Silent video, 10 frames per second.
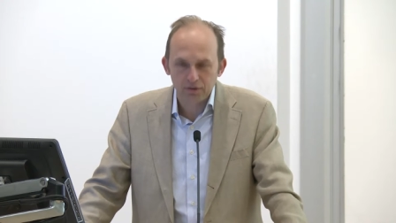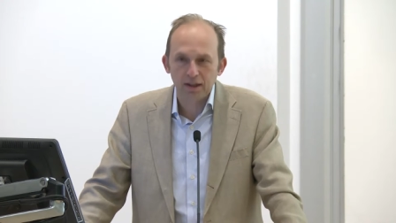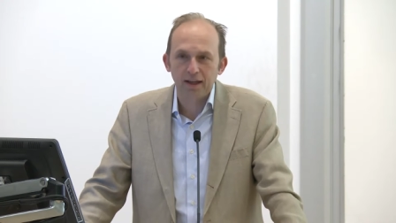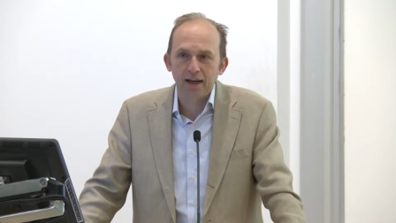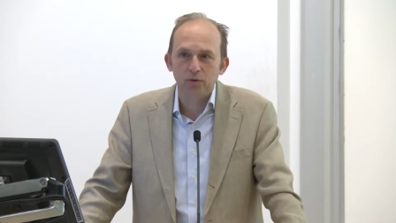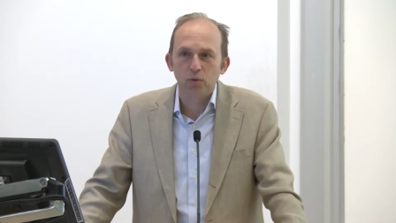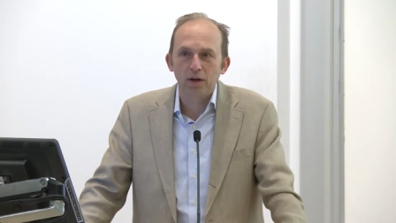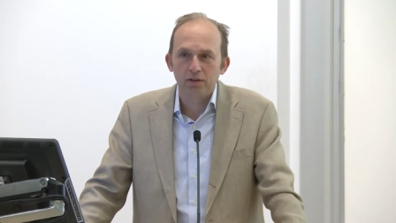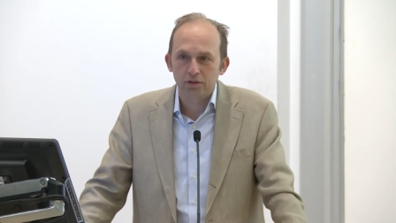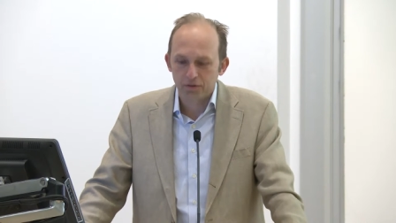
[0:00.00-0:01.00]
really had
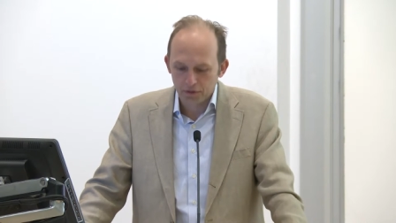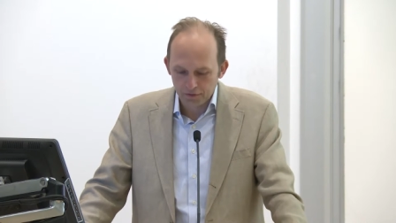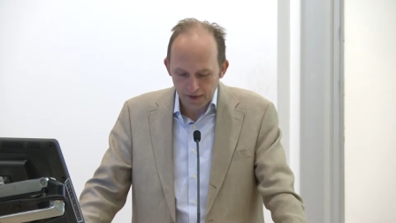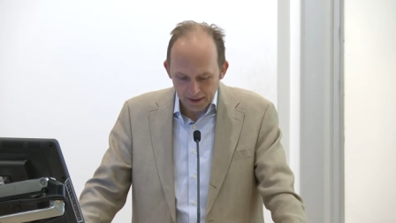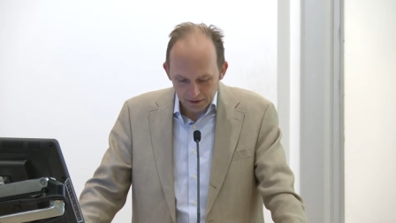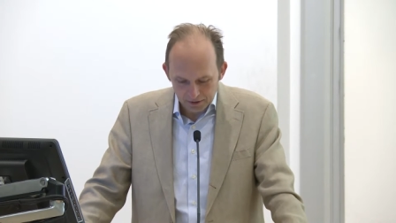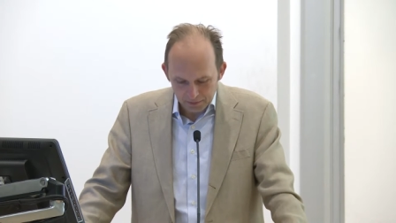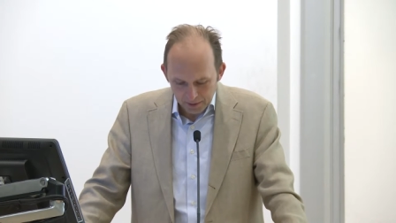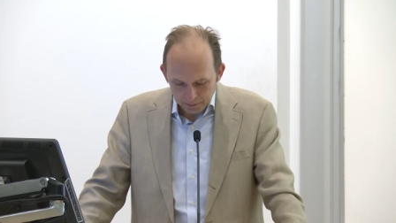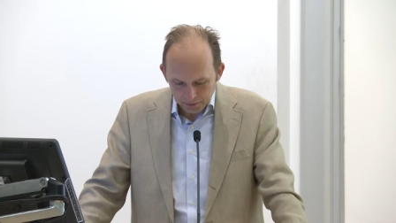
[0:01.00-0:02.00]
wonderful faculty
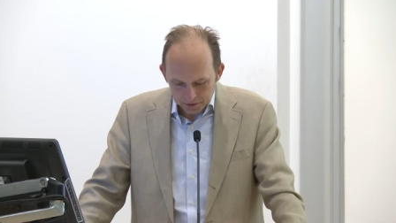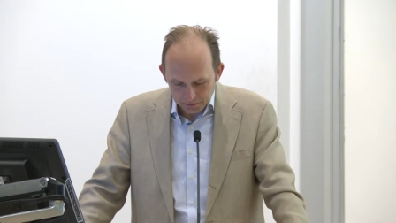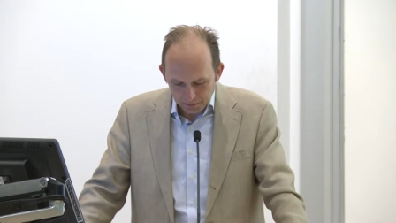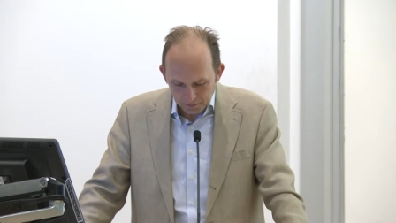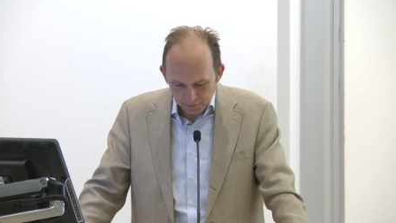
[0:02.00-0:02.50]
members from,